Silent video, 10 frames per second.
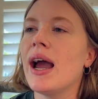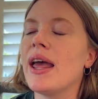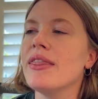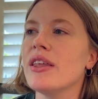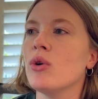
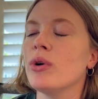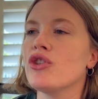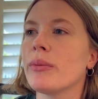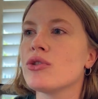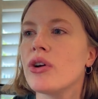And then we
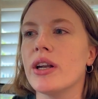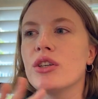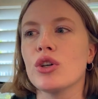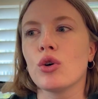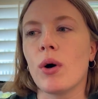jump straight
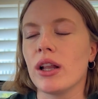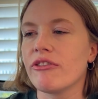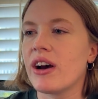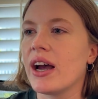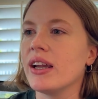into
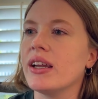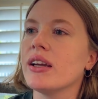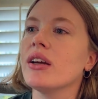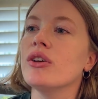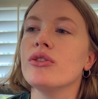qualifying,
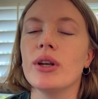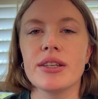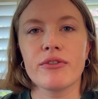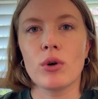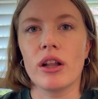2 days
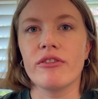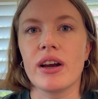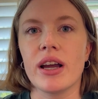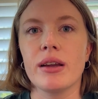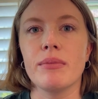of
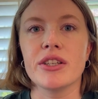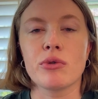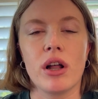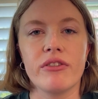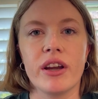qualifying, men's
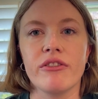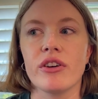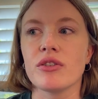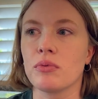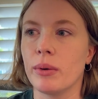qualifying
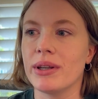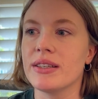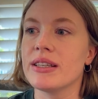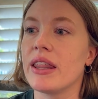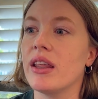first,
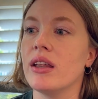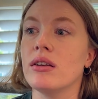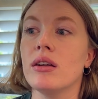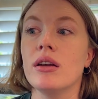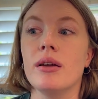women's, and
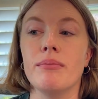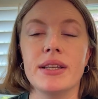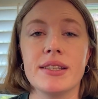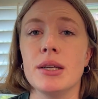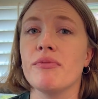then
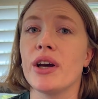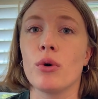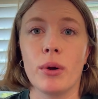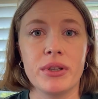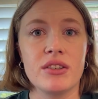men's team final,
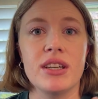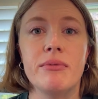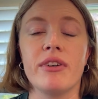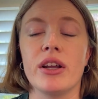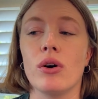women's team
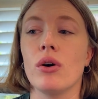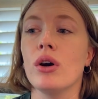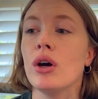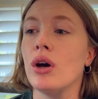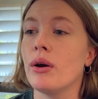final,
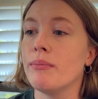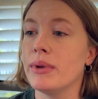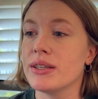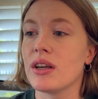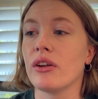
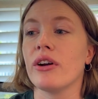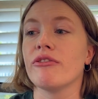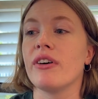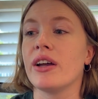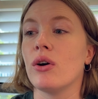men's all-around
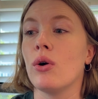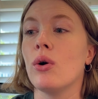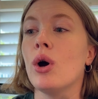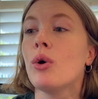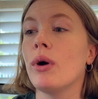final,
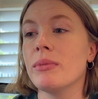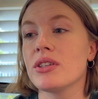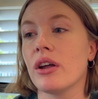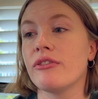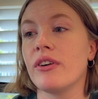women's
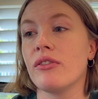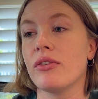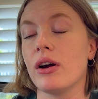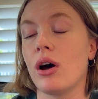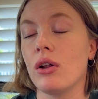
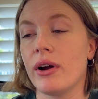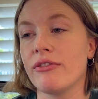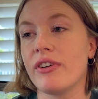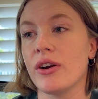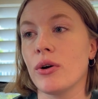all-around
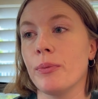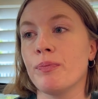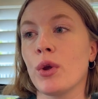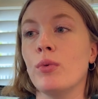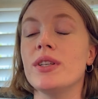final.
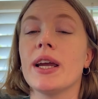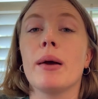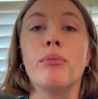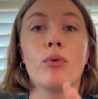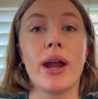We take a
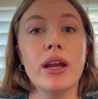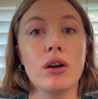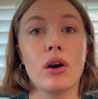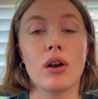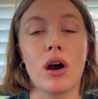break
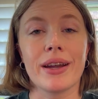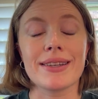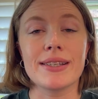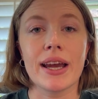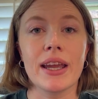on
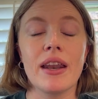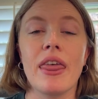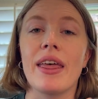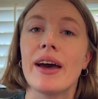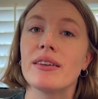August 2nd.
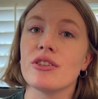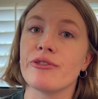That